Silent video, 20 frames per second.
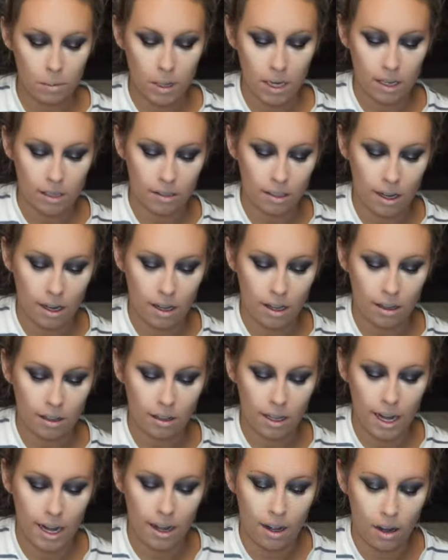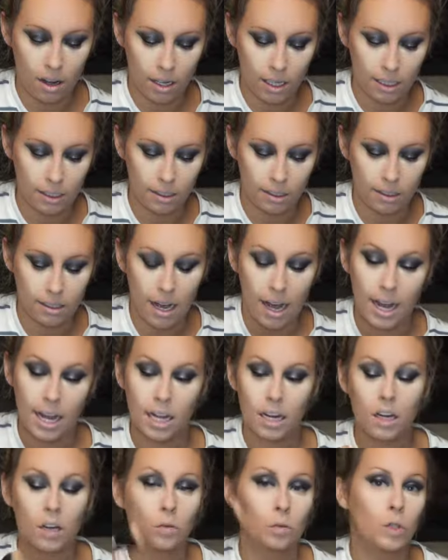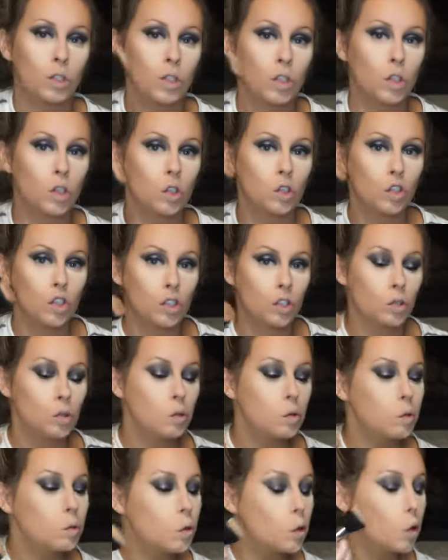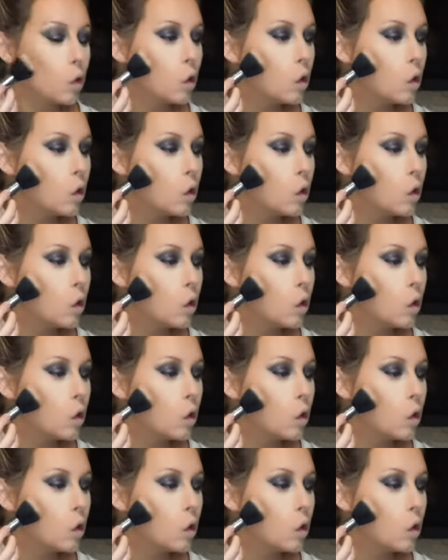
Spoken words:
because I can lay it on its side and really chisel.